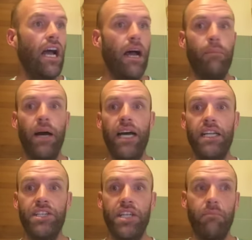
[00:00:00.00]
a
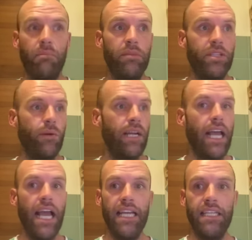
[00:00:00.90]
partnership
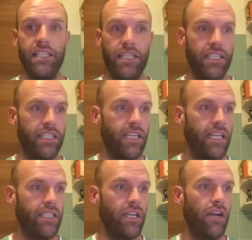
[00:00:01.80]
between eggs and the
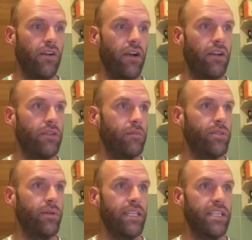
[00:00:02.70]
CSIRO,
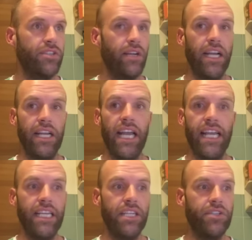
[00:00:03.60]
between the Australian
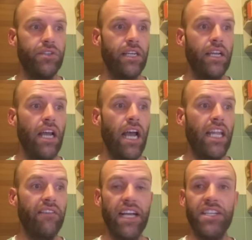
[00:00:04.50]
egg industry.
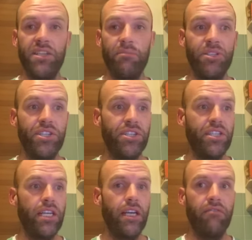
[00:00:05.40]
And they've actually
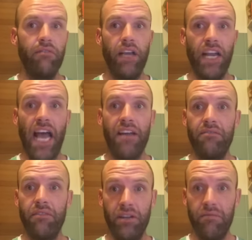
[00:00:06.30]
produced a, an
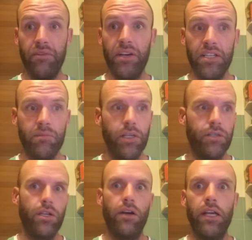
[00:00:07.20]
ad,
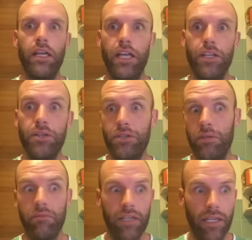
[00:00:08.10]
advertisement, sorry, a
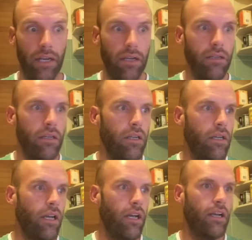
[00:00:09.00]
YouTube video.
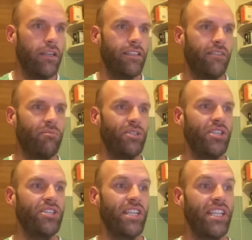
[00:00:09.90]
Uh, they've
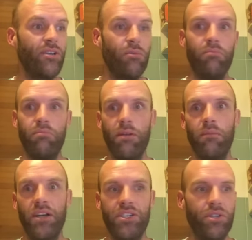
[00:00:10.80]
produced a little
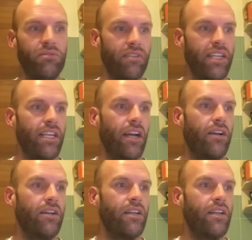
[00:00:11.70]
promotional video.